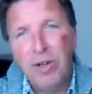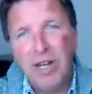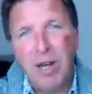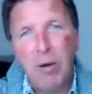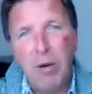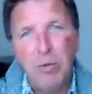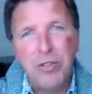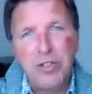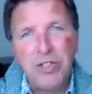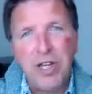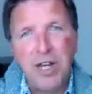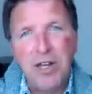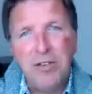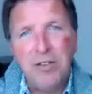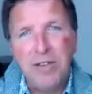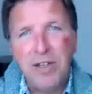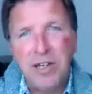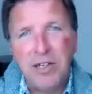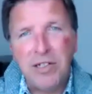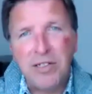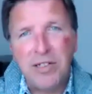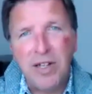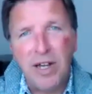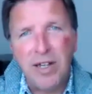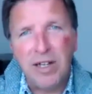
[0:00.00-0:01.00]
He would say
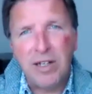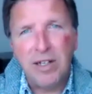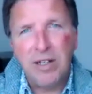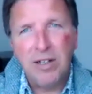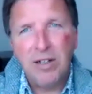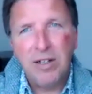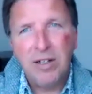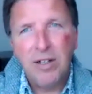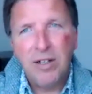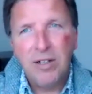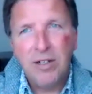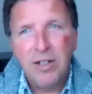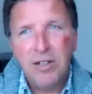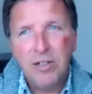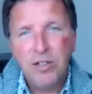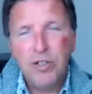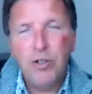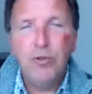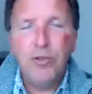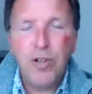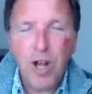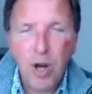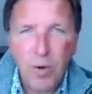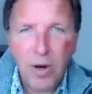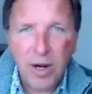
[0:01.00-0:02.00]
things like, "You know,